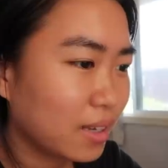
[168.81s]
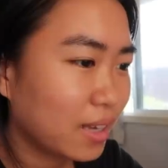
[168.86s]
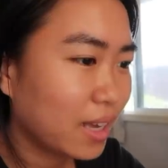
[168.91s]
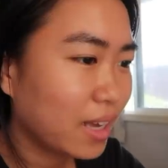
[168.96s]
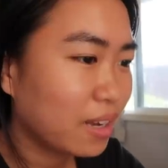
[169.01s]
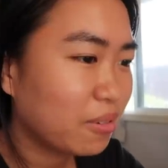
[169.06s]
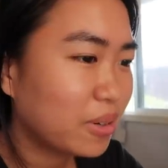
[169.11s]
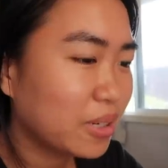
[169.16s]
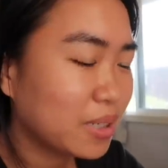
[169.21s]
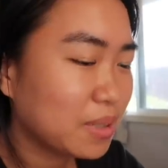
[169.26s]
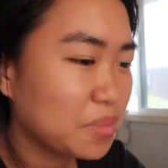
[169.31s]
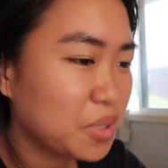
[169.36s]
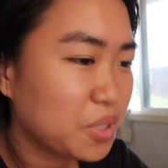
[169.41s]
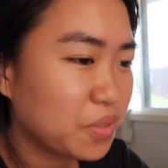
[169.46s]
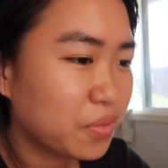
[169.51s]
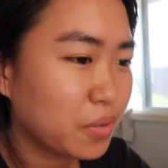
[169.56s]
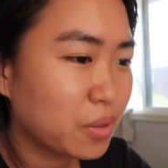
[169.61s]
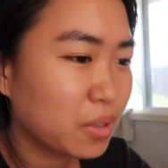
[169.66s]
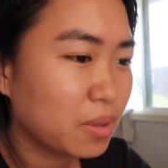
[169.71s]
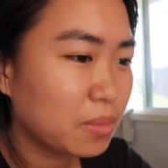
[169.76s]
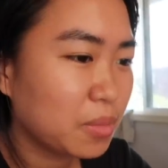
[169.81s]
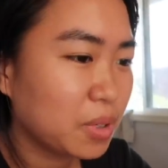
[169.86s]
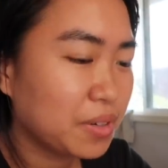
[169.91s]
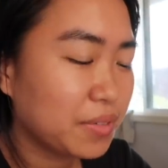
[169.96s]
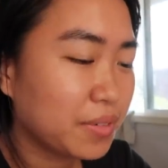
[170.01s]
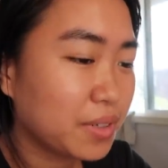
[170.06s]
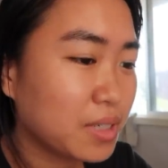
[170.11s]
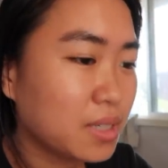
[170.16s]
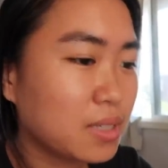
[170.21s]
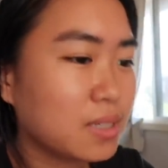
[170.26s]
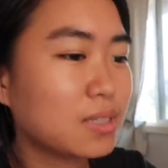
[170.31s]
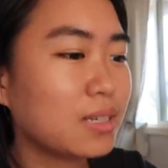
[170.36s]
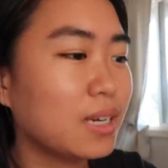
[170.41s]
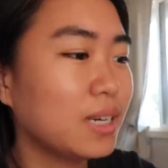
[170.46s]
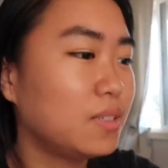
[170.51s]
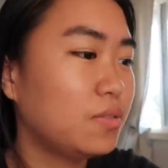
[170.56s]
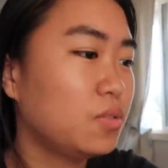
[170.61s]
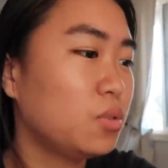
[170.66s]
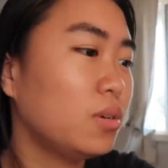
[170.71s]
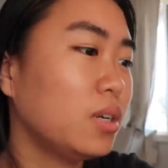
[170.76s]
Kate, welcome to Fordham University's
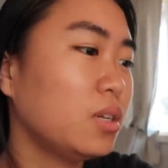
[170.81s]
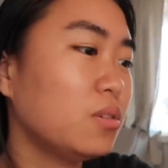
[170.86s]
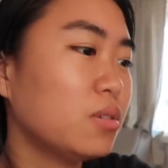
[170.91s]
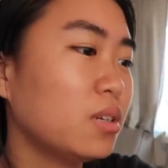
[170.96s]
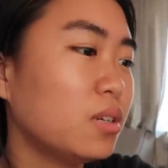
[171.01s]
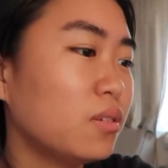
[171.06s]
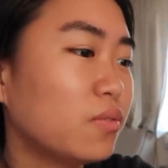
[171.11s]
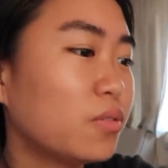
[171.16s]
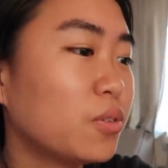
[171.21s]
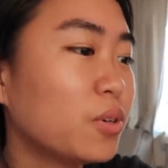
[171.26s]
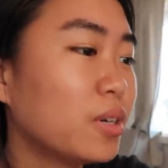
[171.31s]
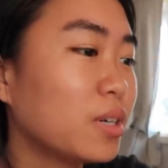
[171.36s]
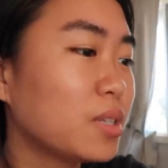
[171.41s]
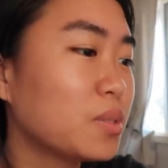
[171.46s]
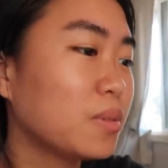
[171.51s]
class of 2024.